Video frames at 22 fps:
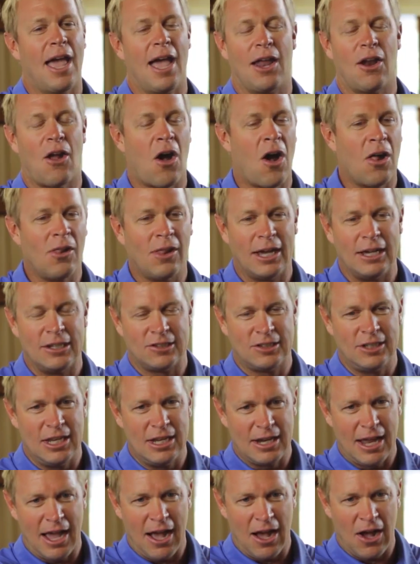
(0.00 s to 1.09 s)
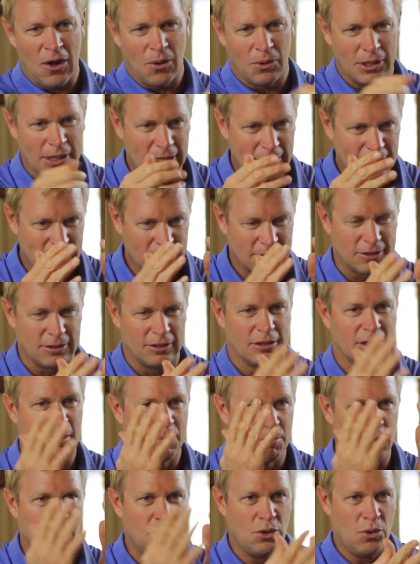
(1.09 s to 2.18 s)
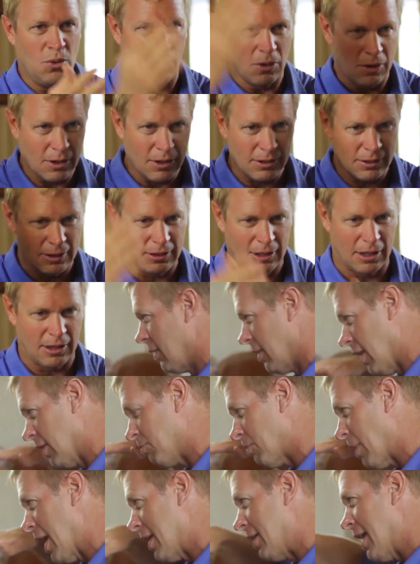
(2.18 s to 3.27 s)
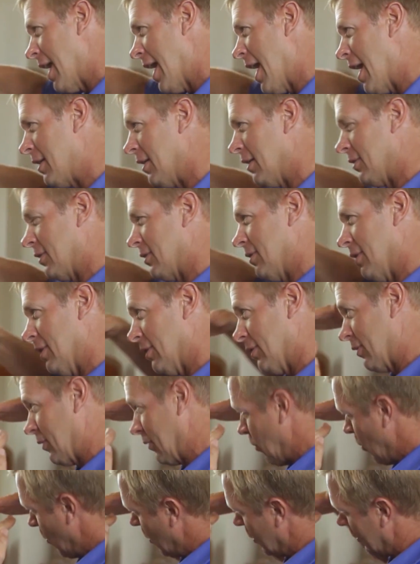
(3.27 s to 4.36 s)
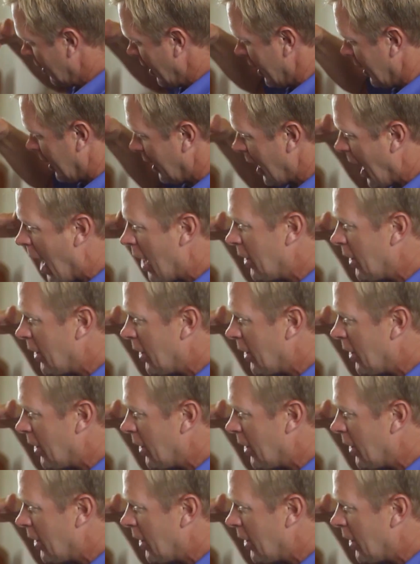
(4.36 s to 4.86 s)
And all I see now is the manure, as my dad is going like an